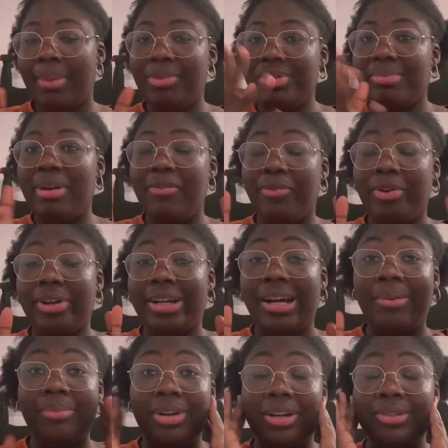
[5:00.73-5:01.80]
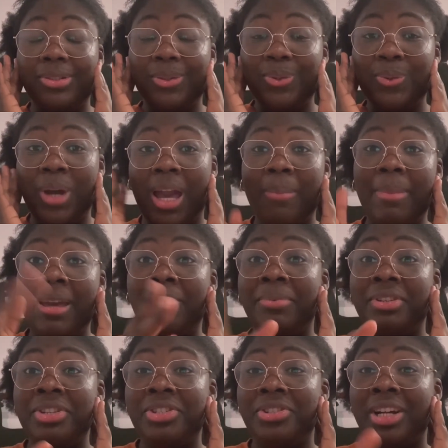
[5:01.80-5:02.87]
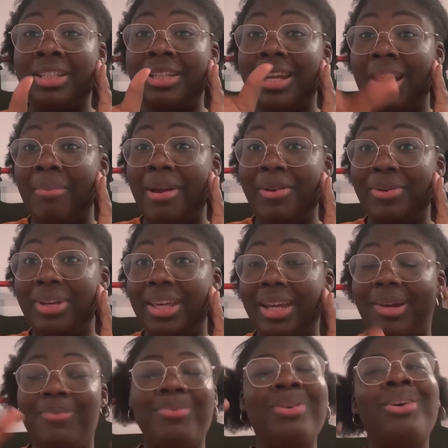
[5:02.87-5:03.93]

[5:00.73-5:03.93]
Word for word: I'm using my phone camera so I might be distracted and I might look here